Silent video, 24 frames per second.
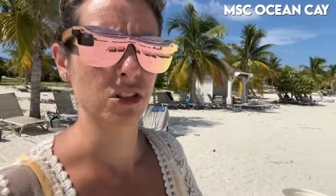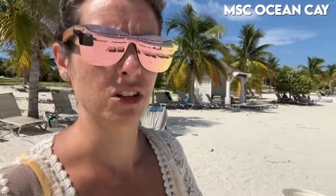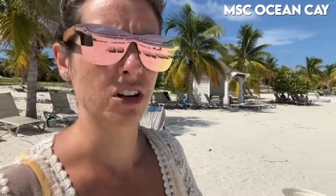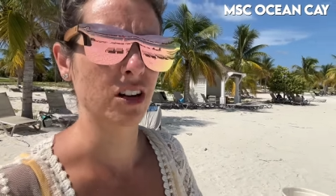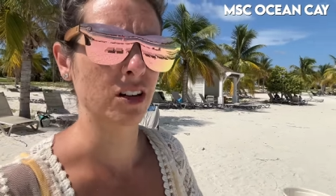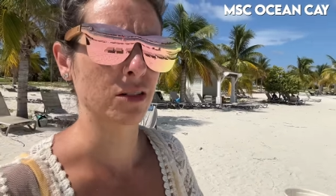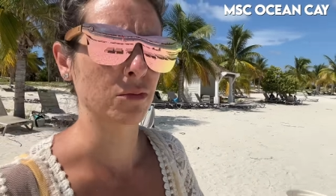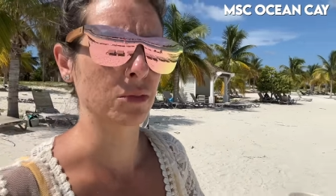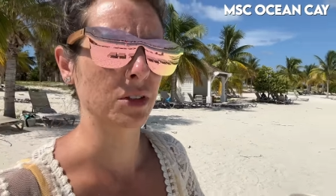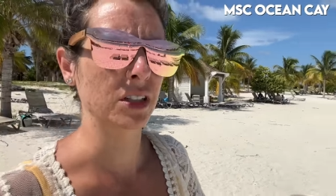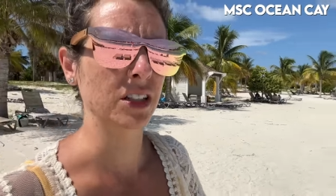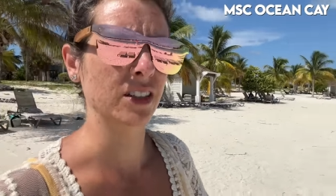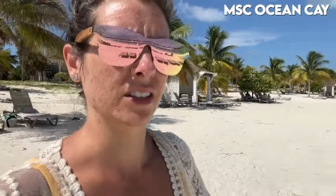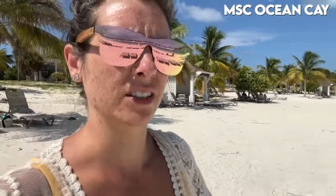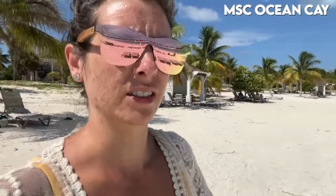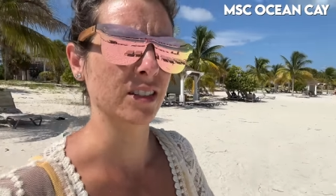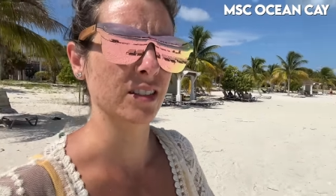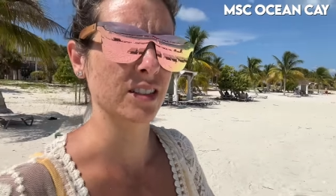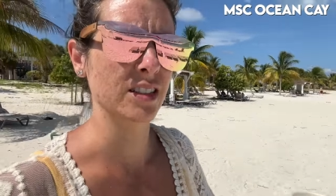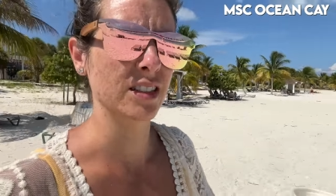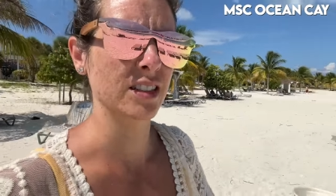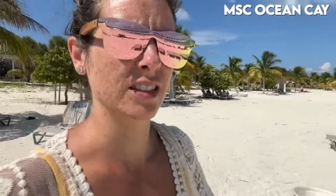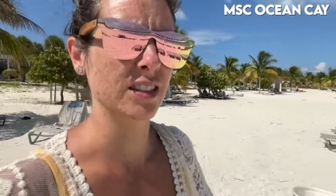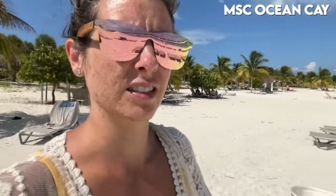on
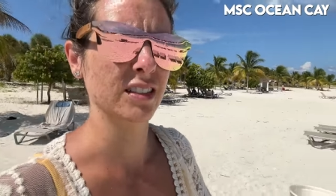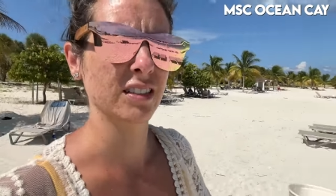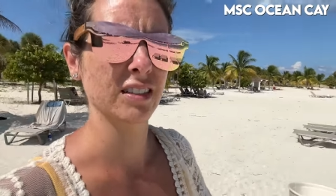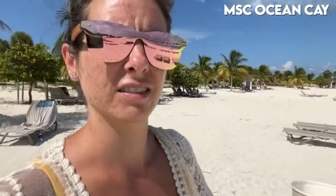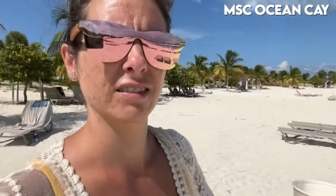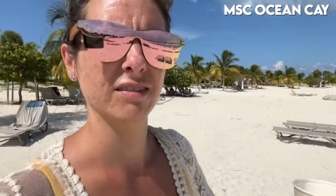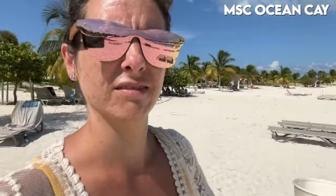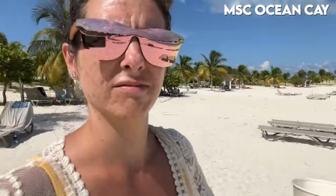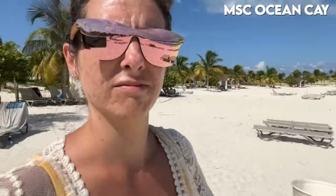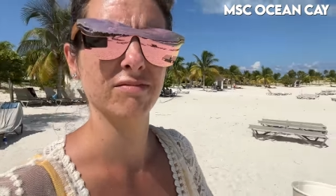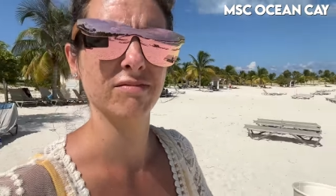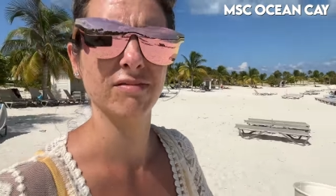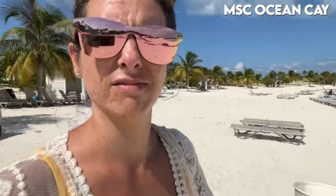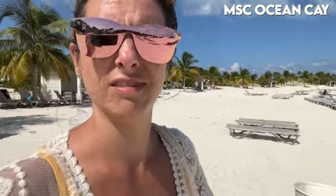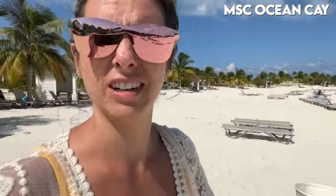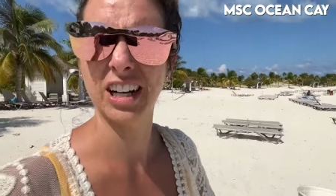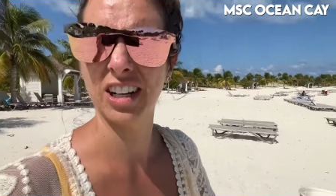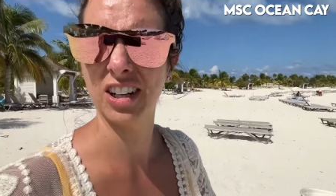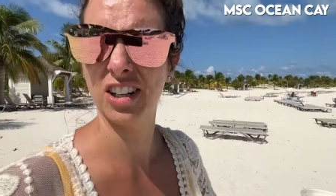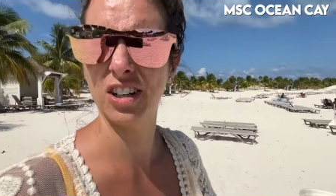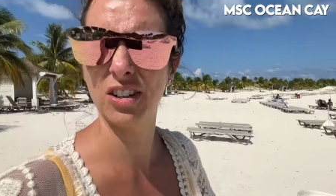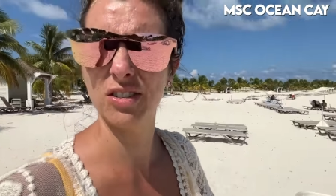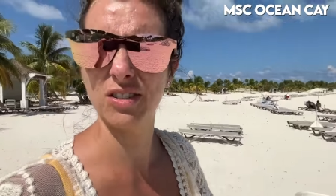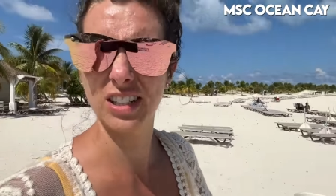because I
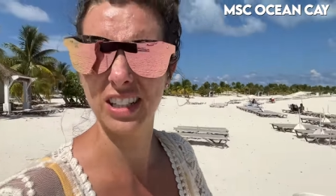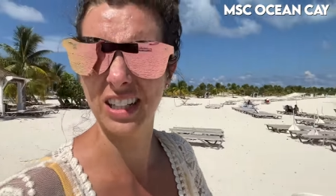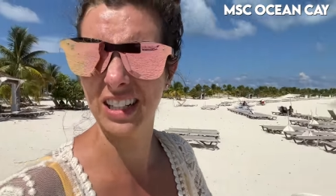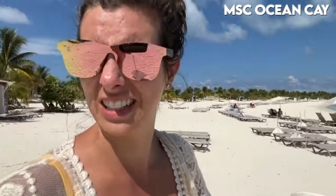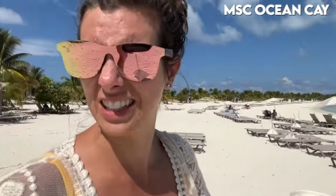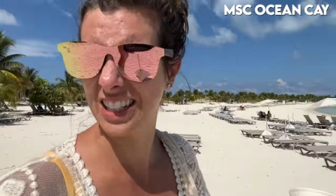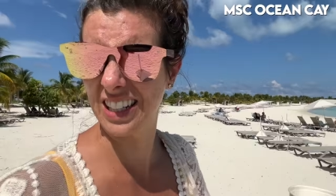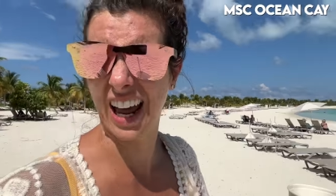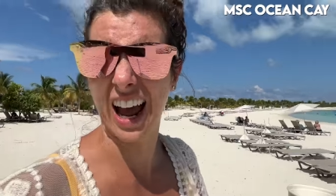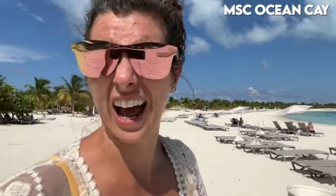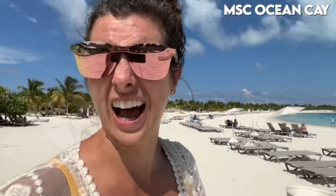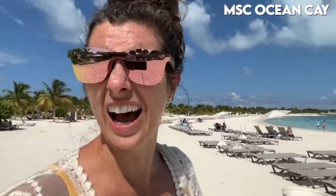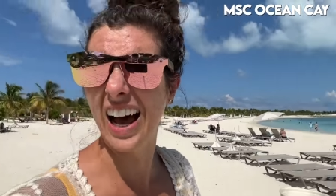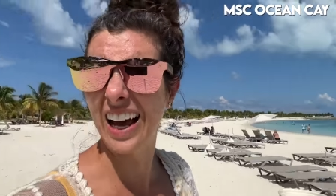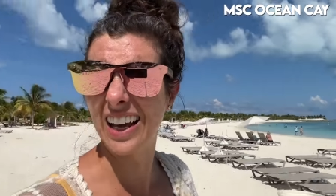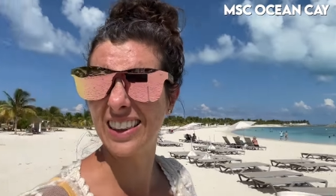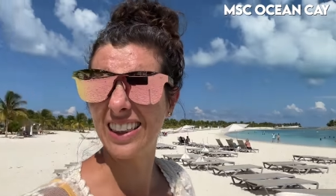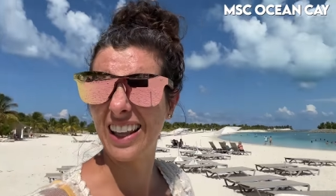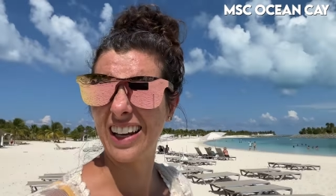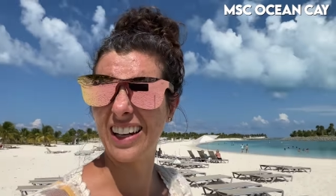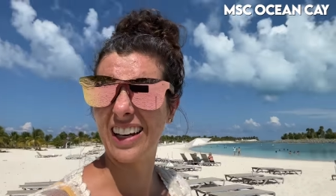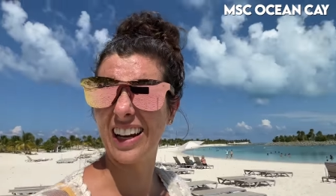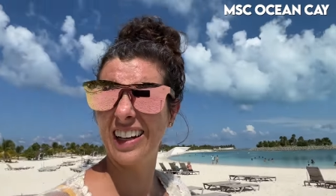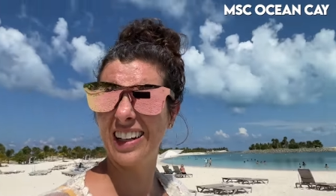could use, it's hot.
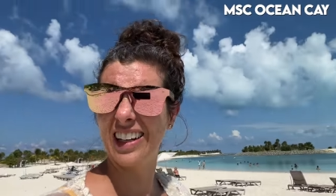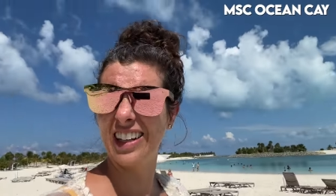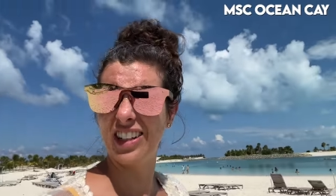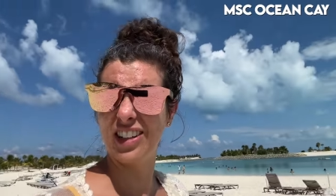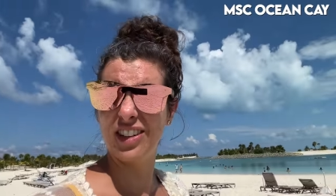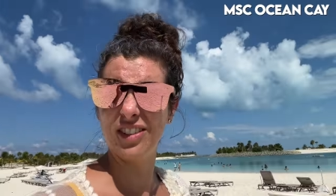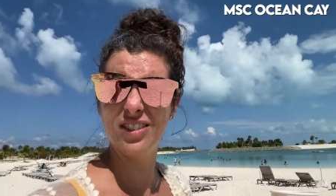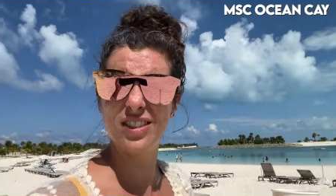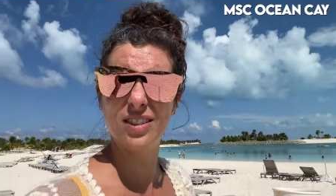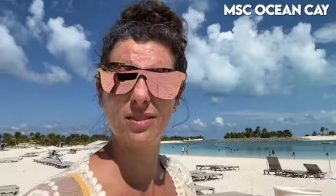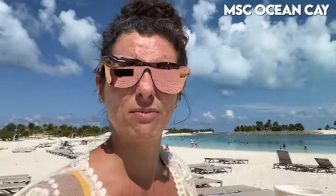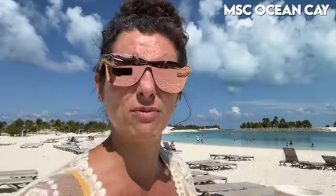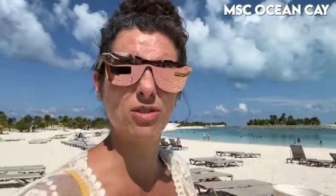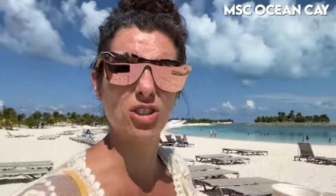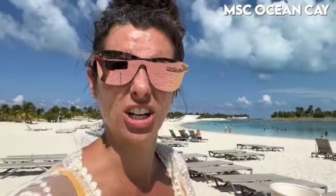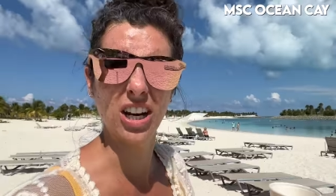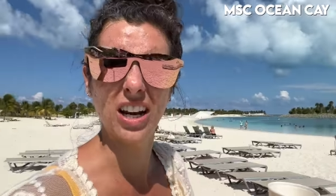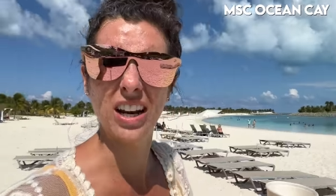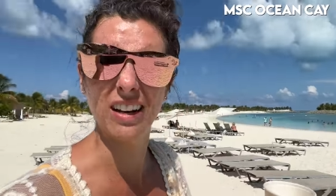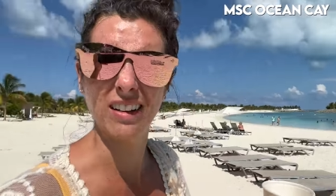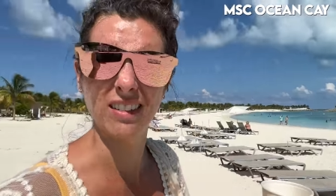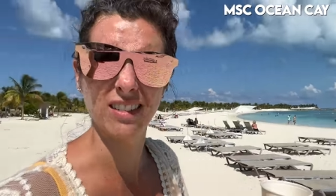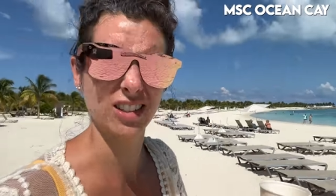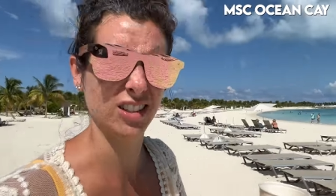Like I could use some
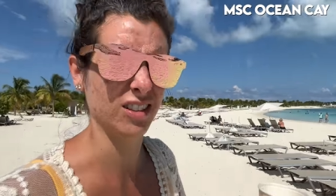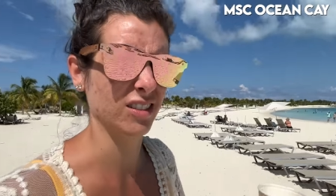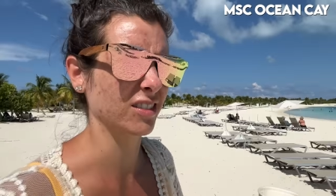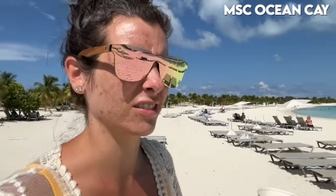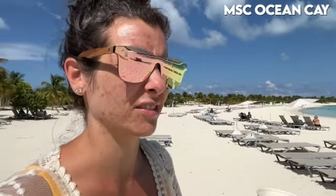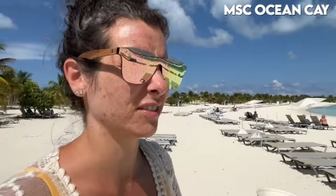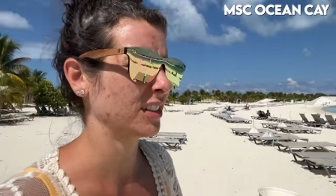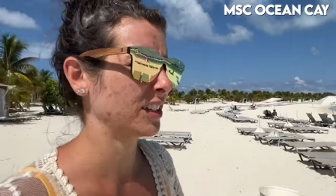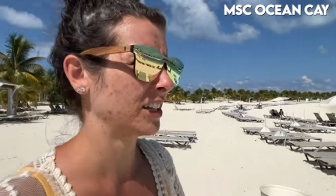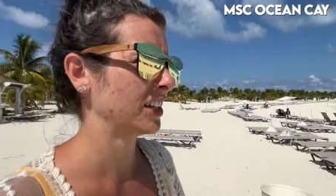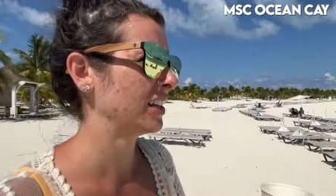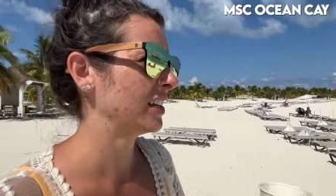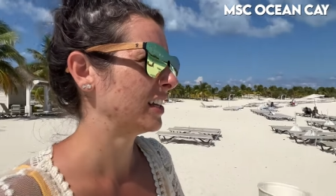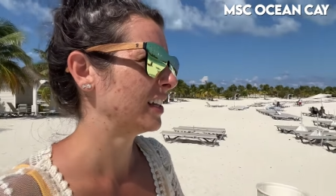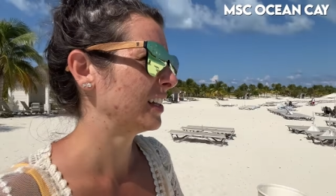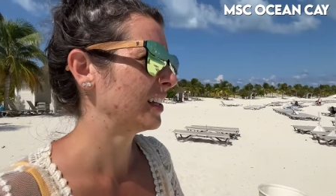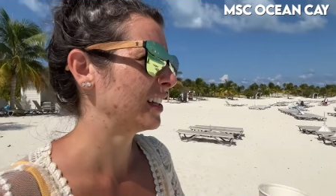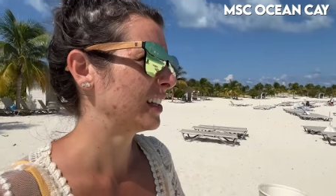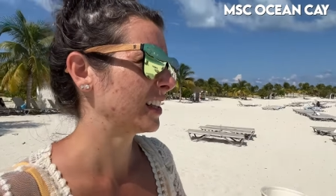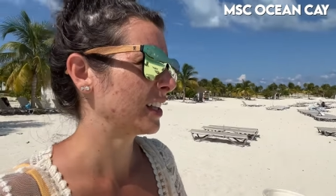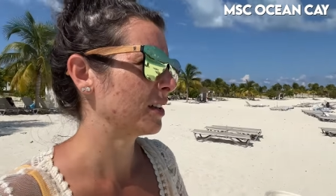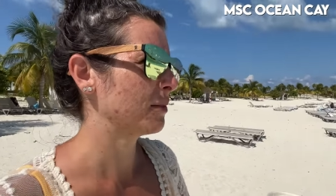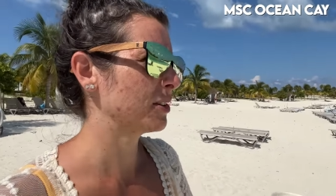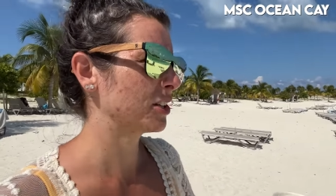shade. So
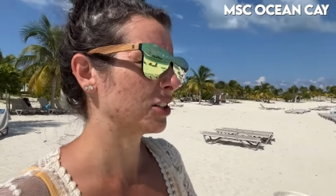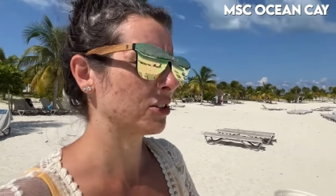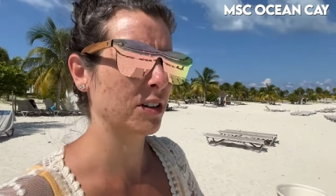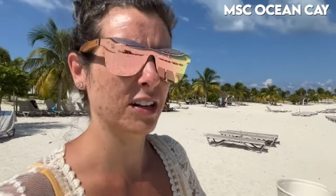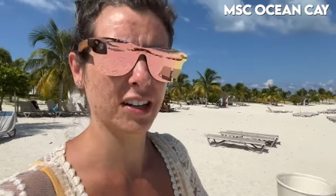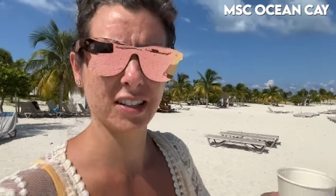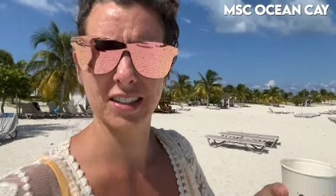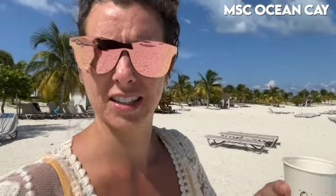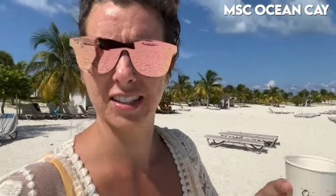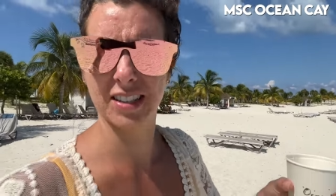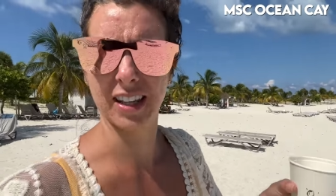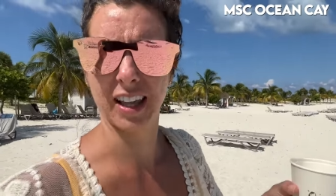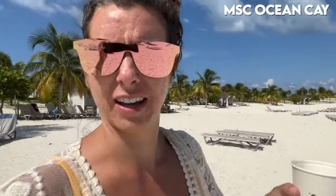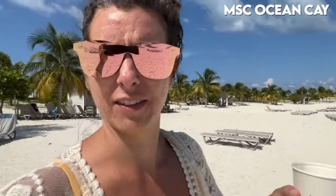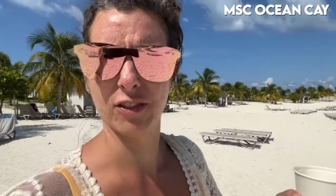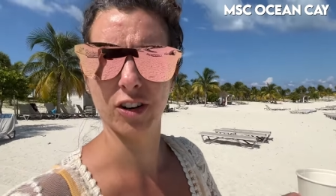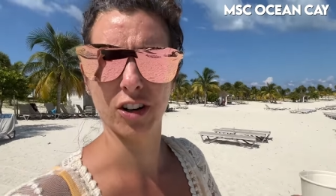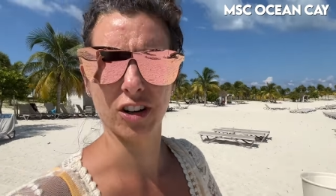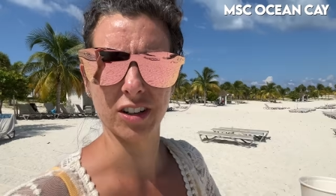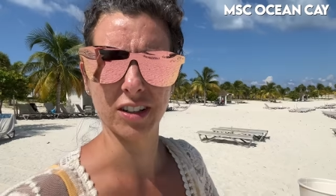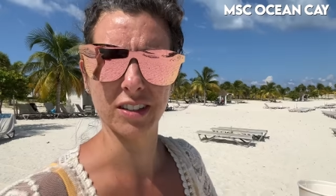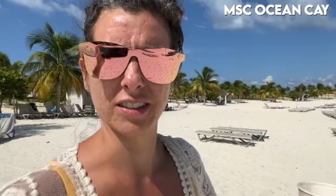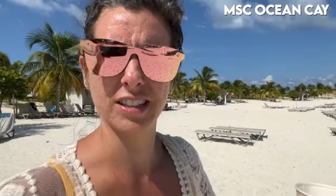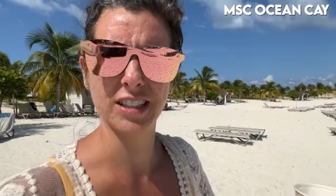let me go ask this
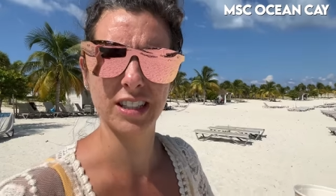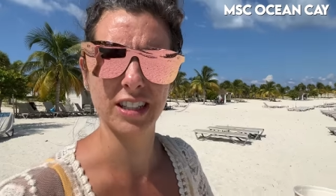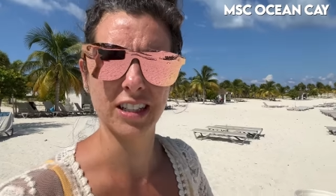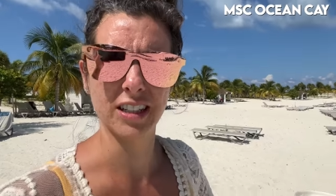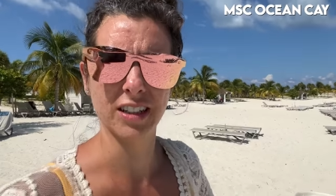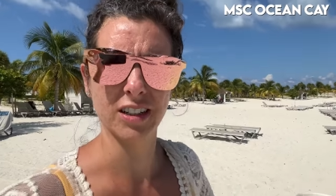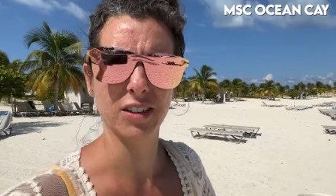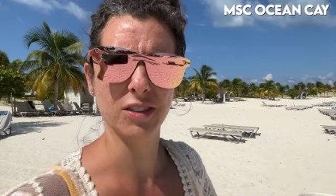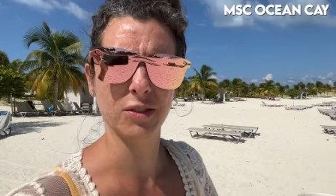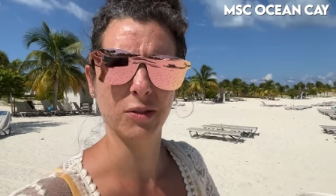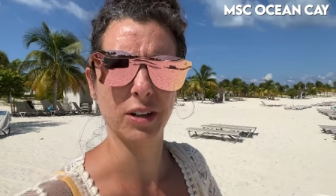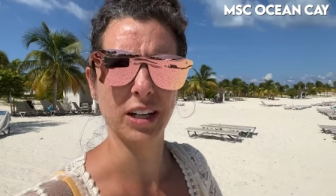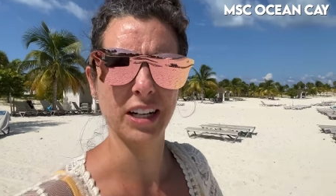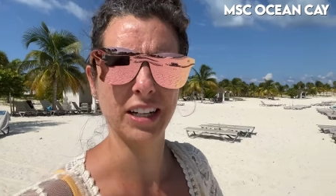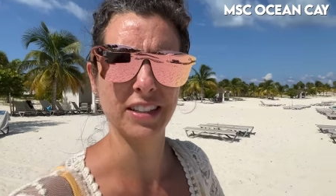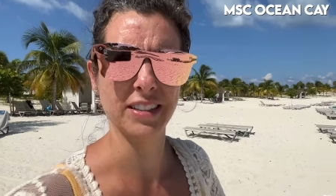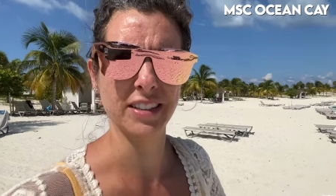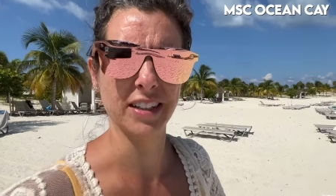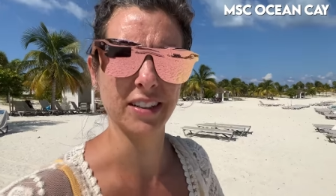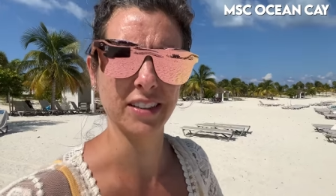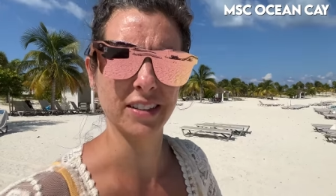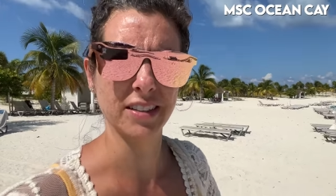lifeguard and see what he says.